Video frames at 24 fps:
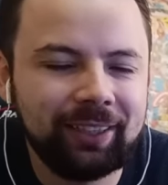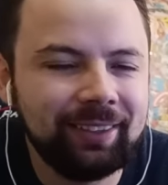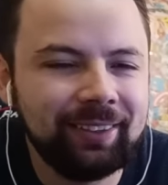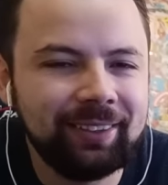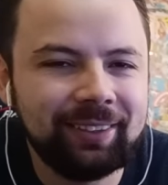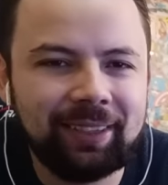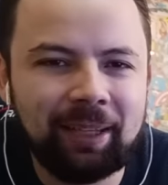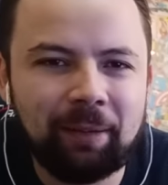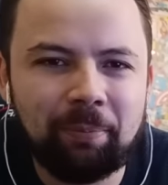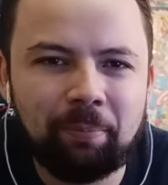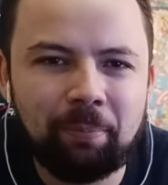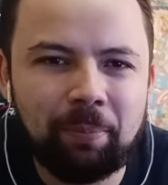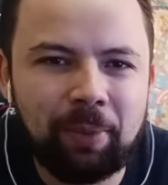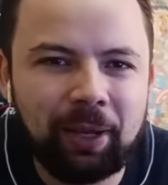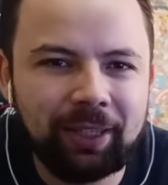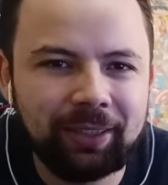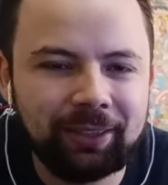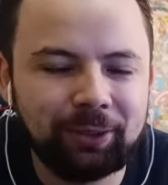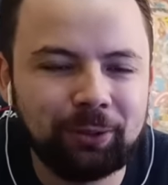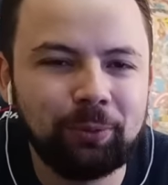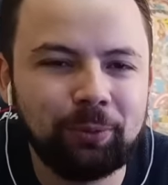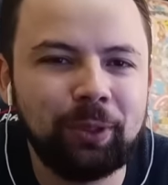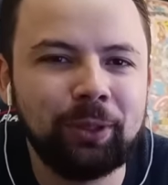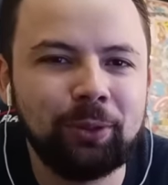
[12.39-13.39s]
It's the
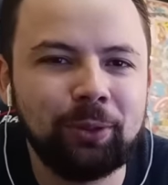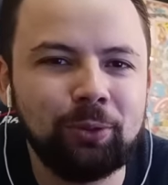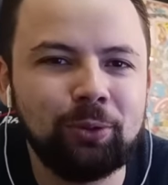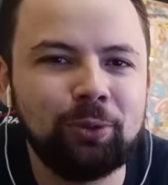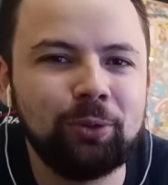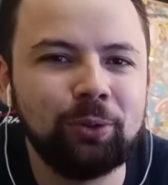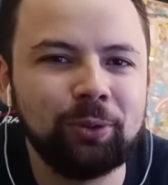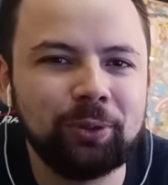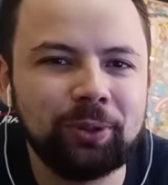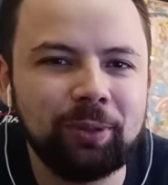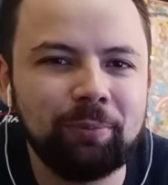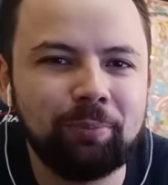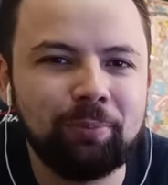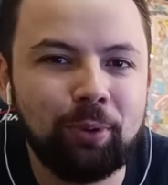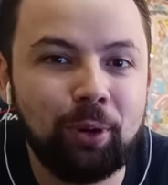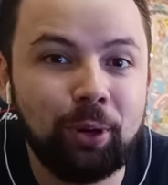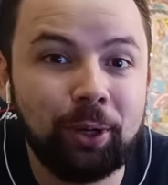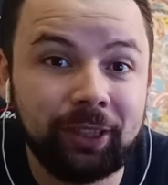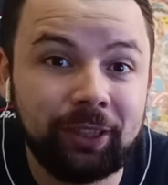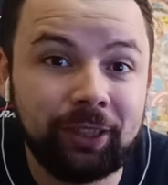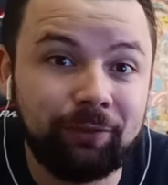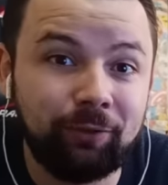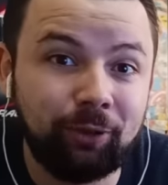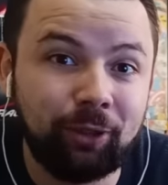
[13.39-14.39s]
best way to show
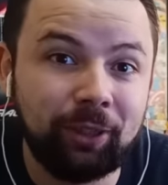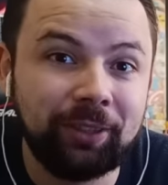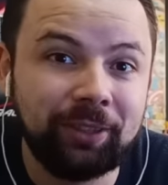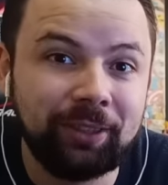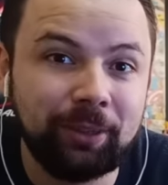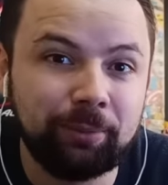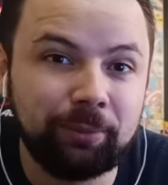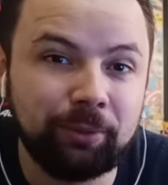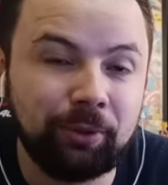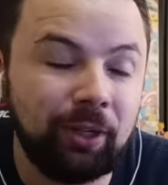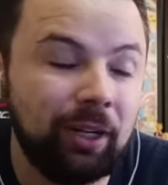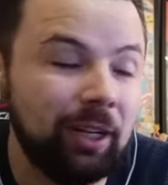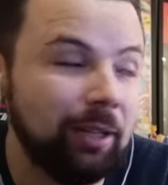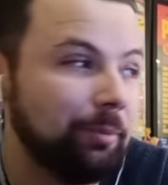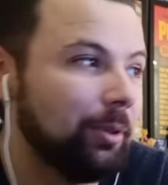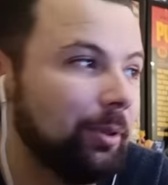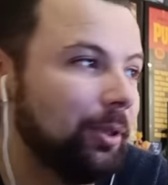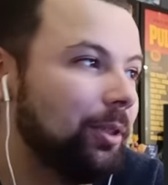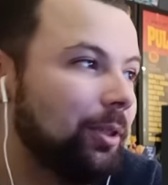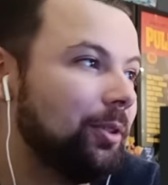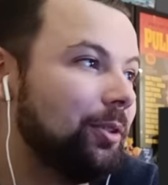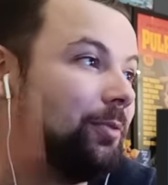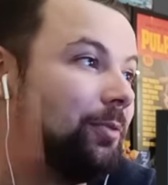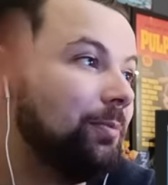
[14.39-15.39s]
support. If you can subscribe,
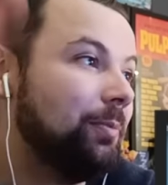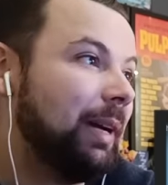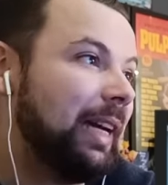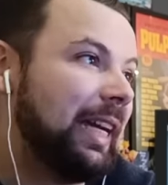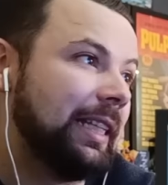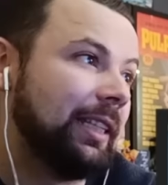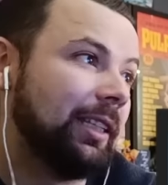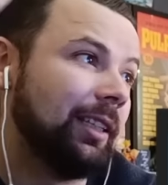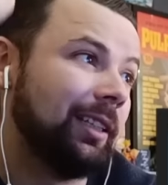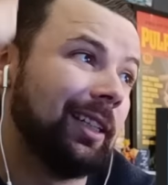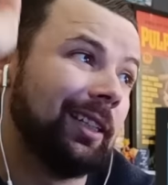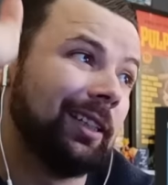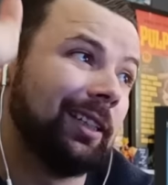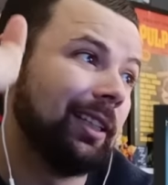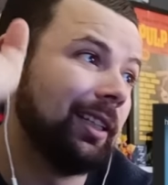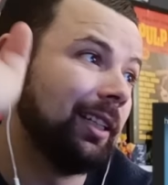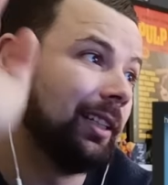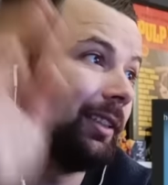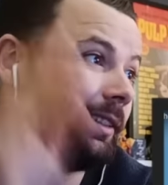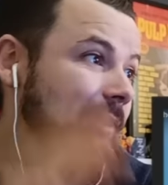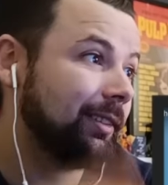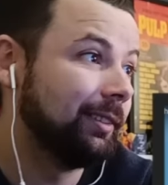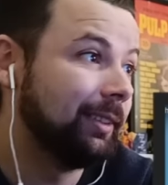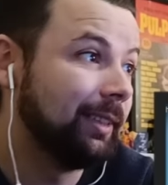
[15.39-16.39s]
oh man, in that
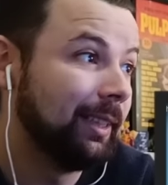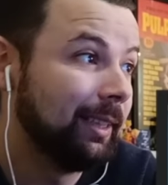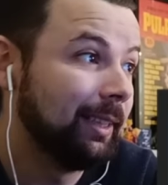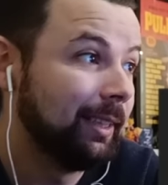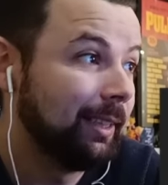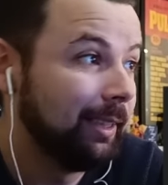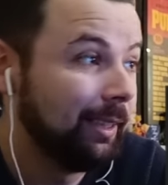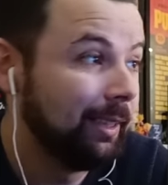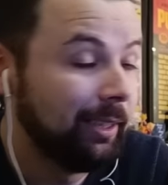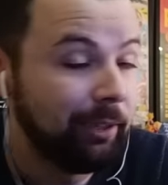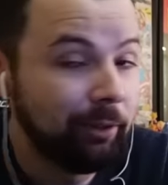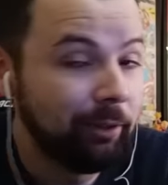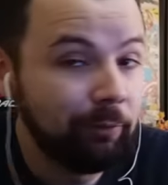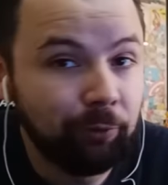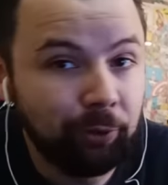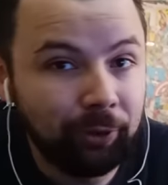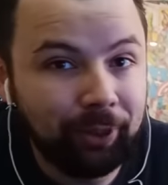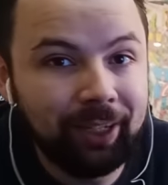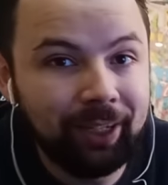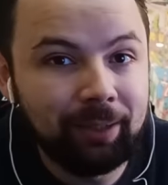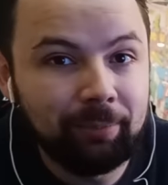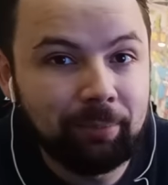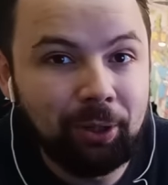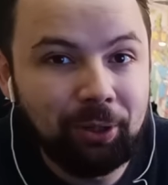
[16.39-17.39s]
case,
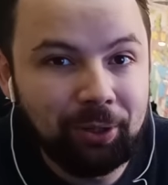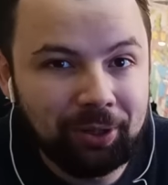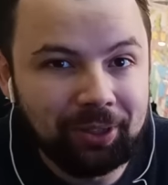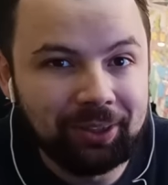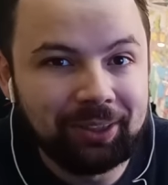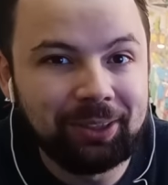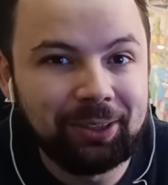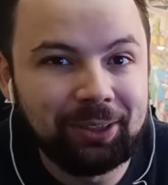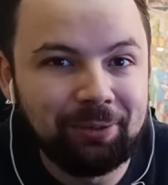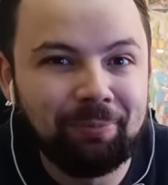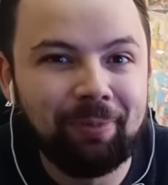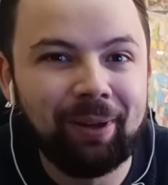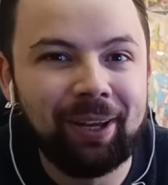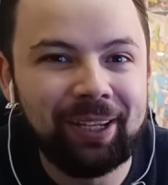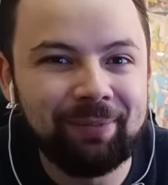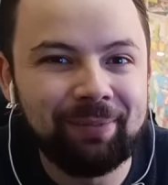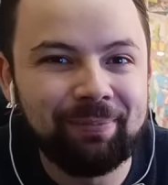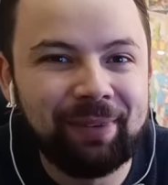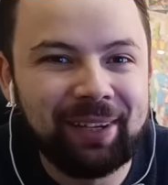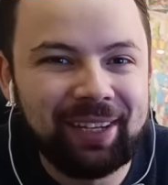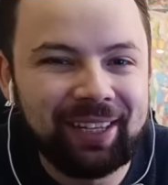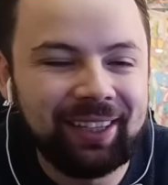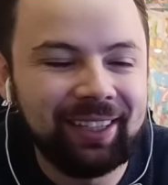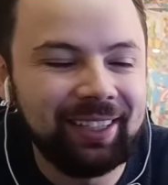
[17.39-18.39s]
forget about it. You make
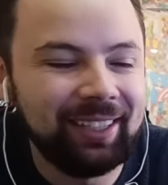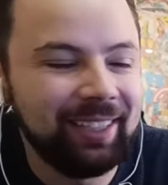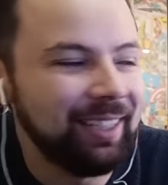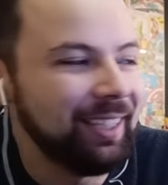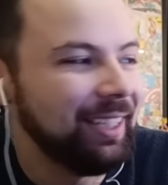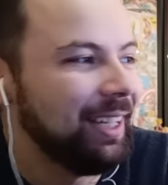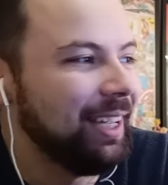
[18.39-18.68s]
my day.